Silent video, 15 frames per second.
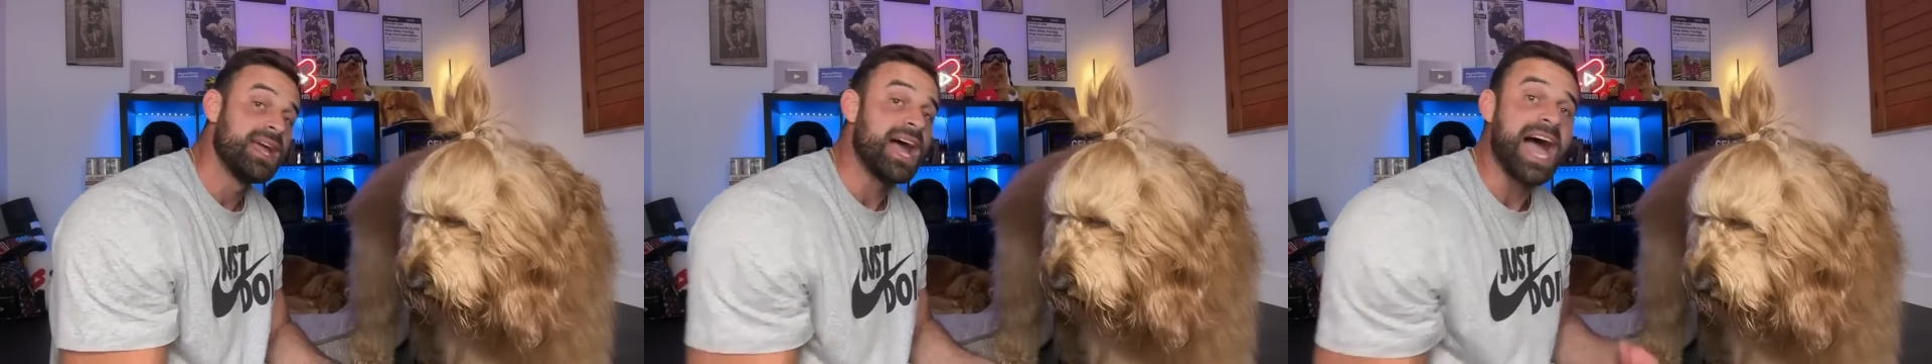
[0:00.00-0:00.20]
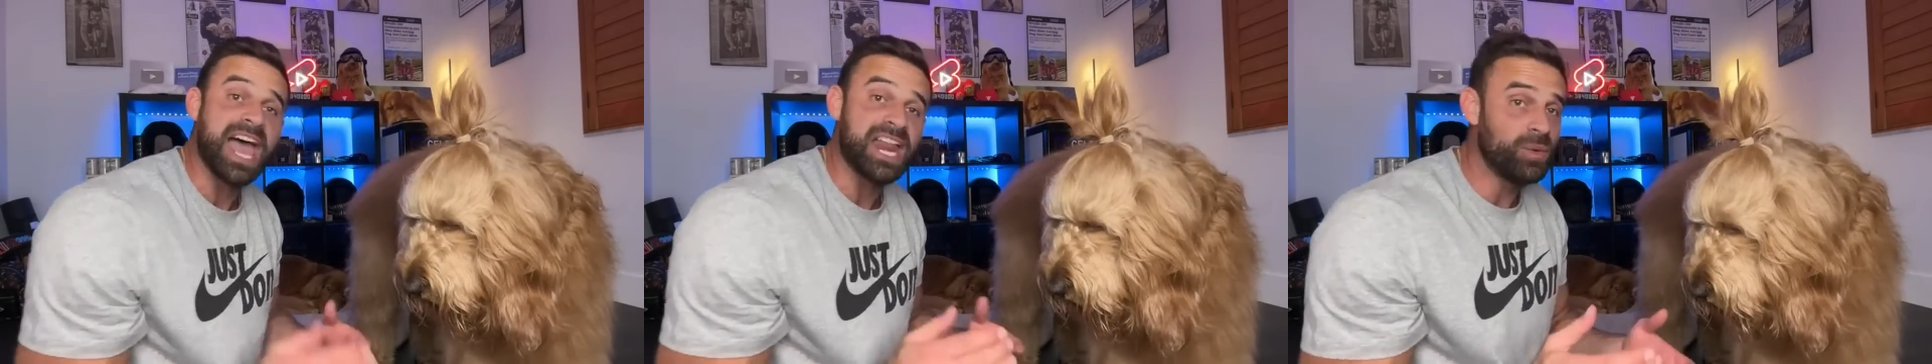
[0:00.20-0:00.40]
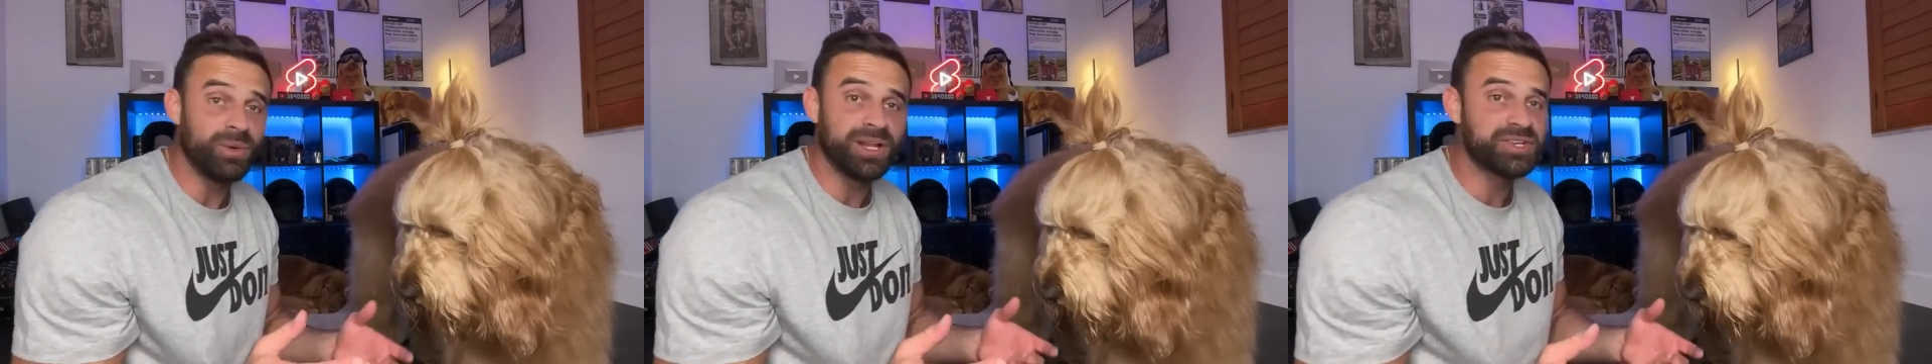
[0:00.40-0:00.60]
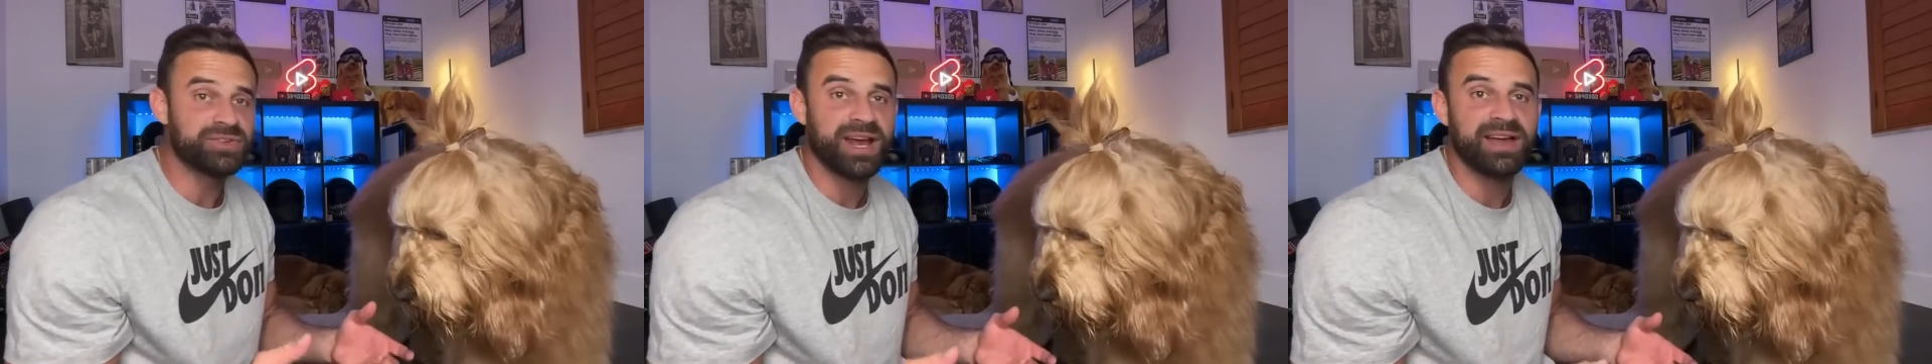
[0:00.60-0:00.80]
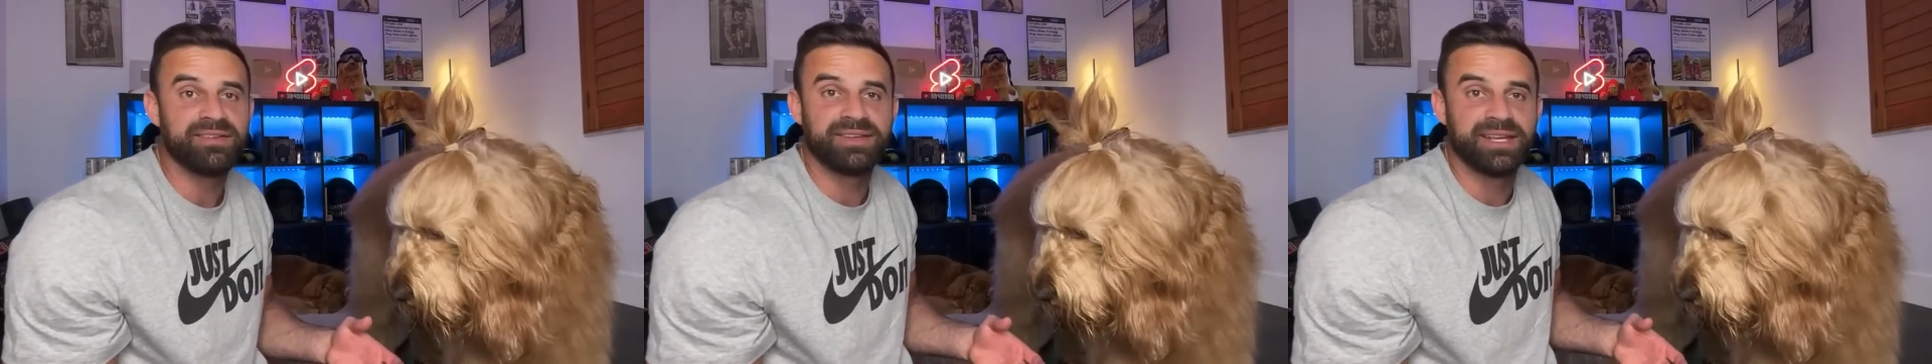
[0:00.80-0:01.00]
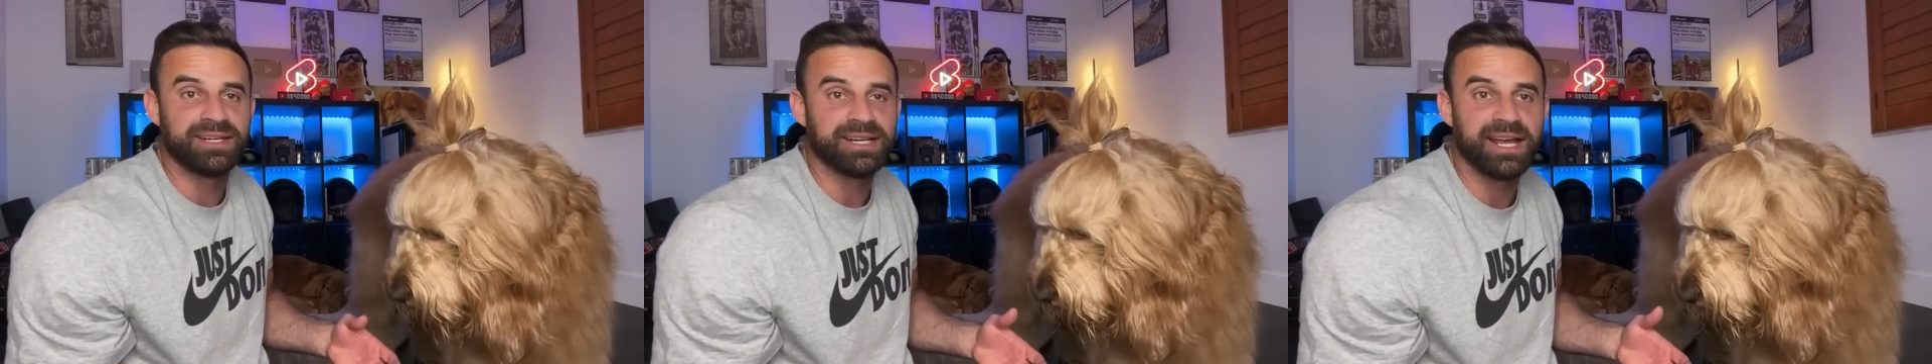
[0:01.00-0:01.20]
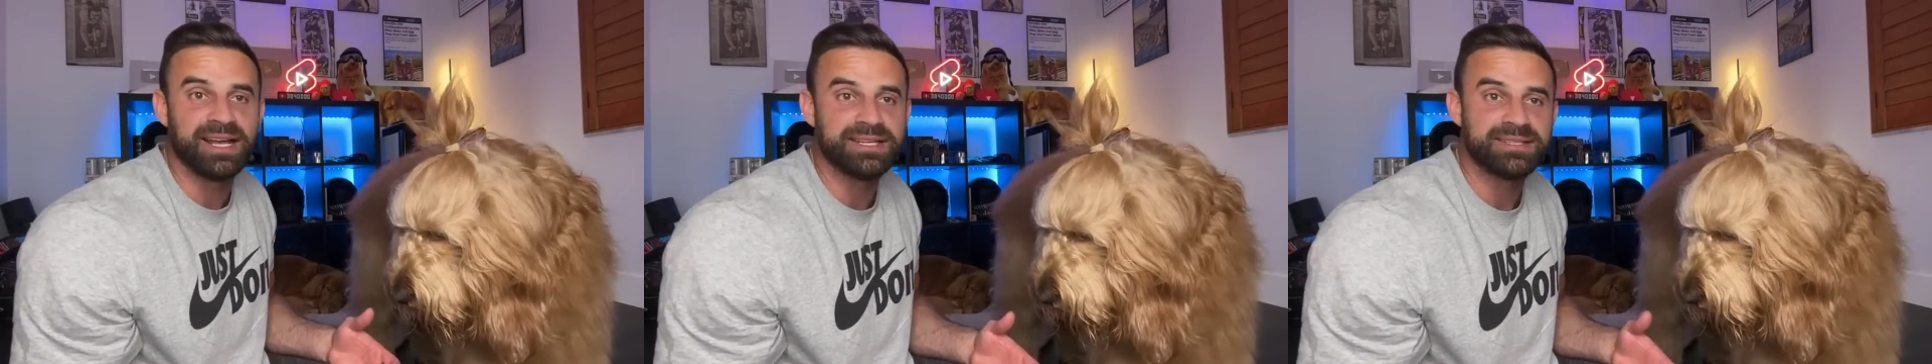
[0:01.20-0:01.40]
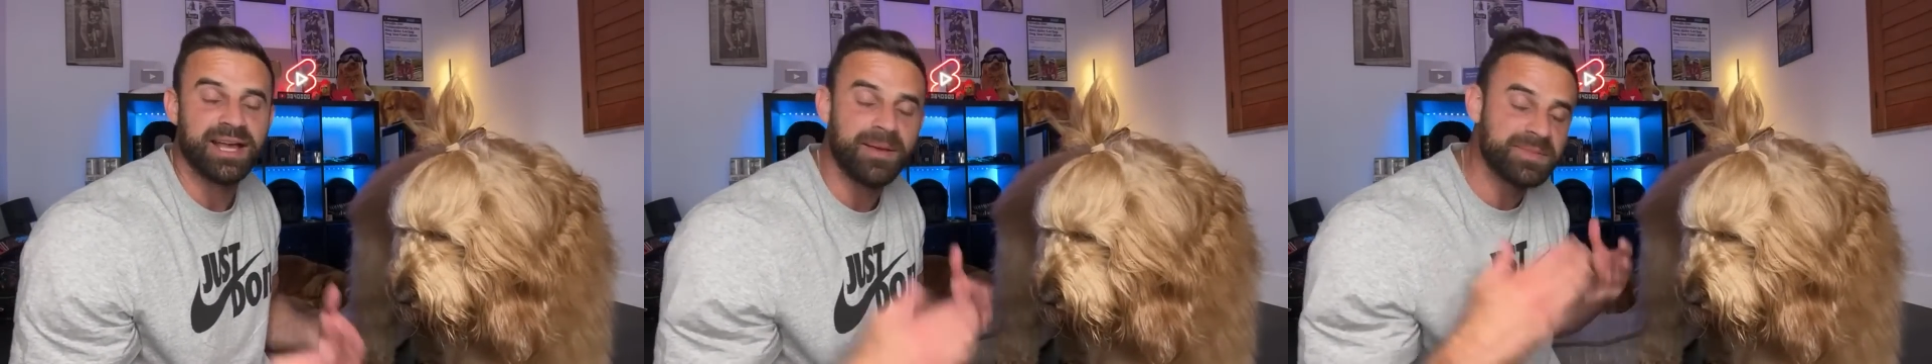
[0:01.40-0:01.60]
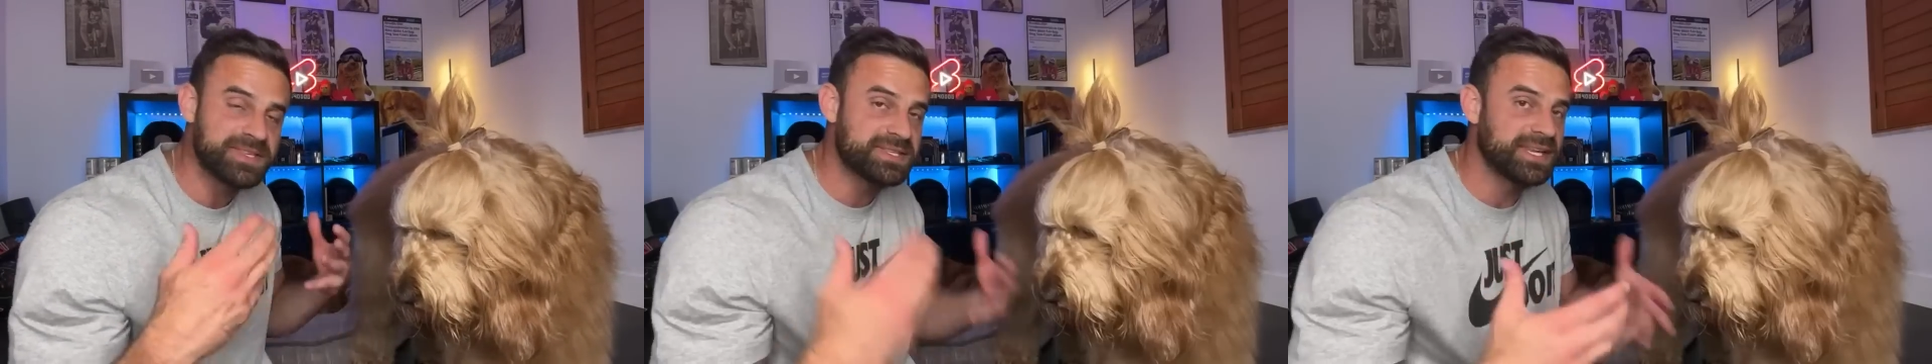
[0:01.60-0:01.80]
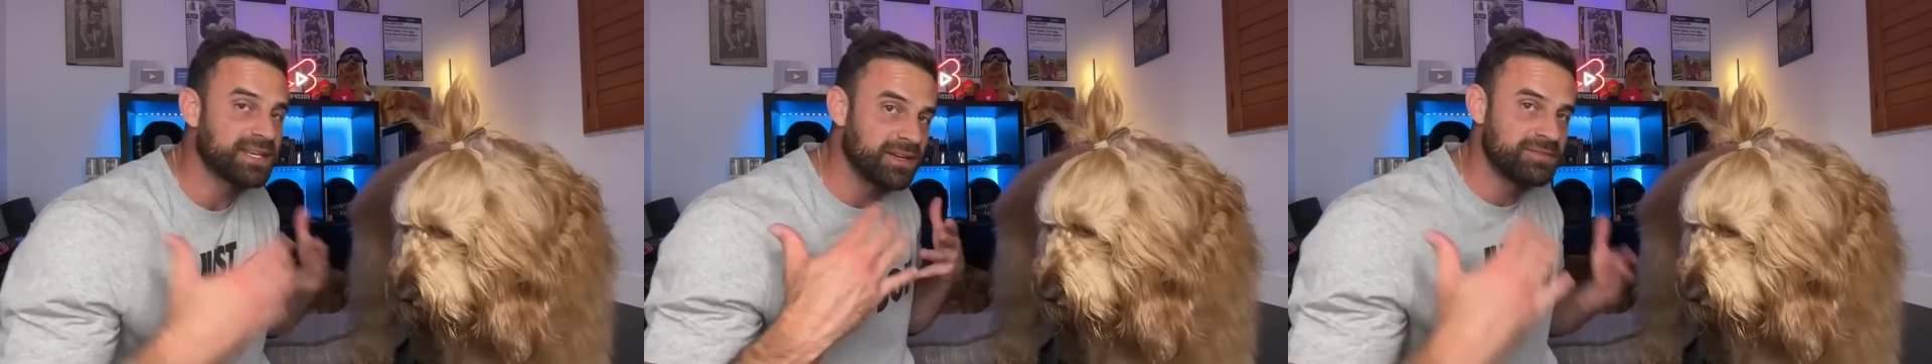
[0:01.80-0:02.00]
I don't want to drive again, guys. I'm
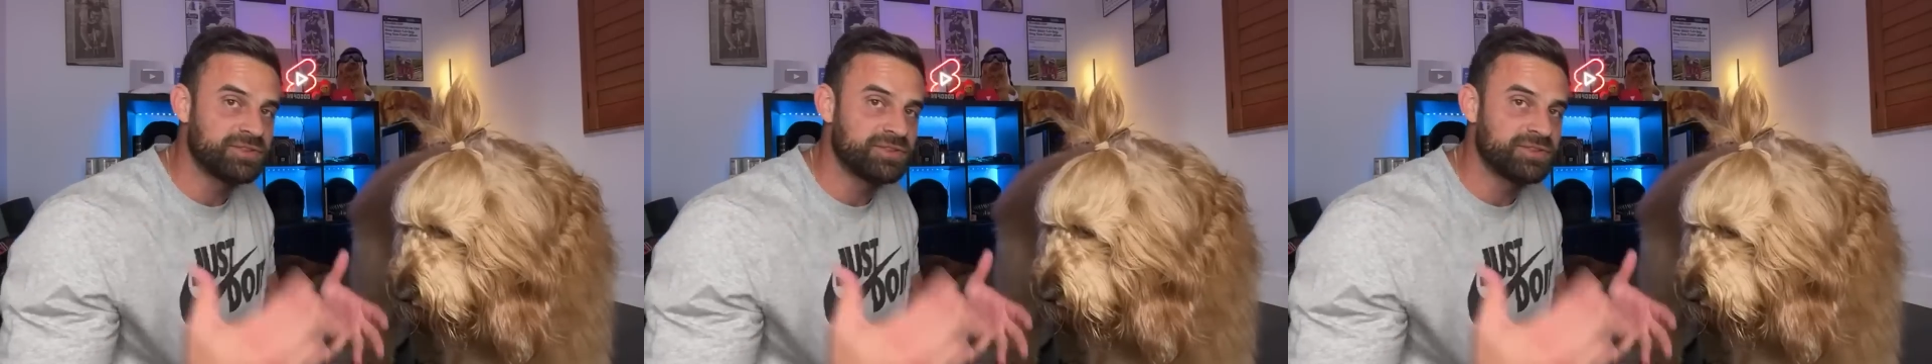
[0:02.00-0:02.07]
sick of